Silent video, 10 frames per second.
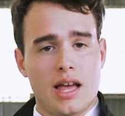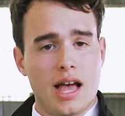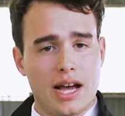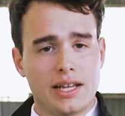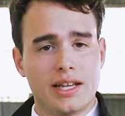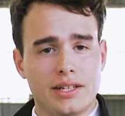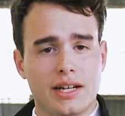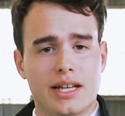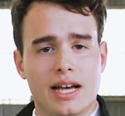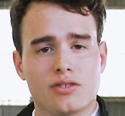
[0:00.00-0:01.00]
the maximum
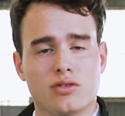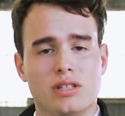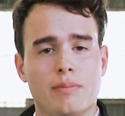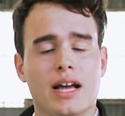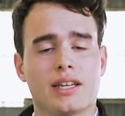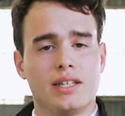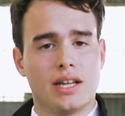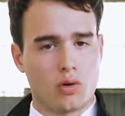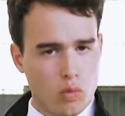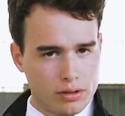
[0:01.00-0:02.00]
turning radius
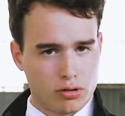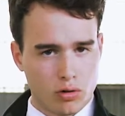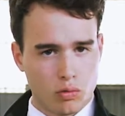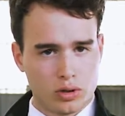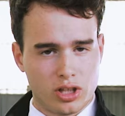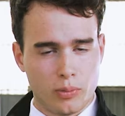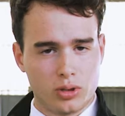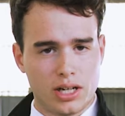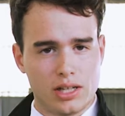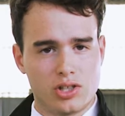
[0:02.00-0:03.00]
is 1 metre
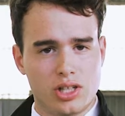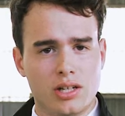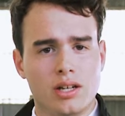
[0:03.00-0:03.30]
smaller than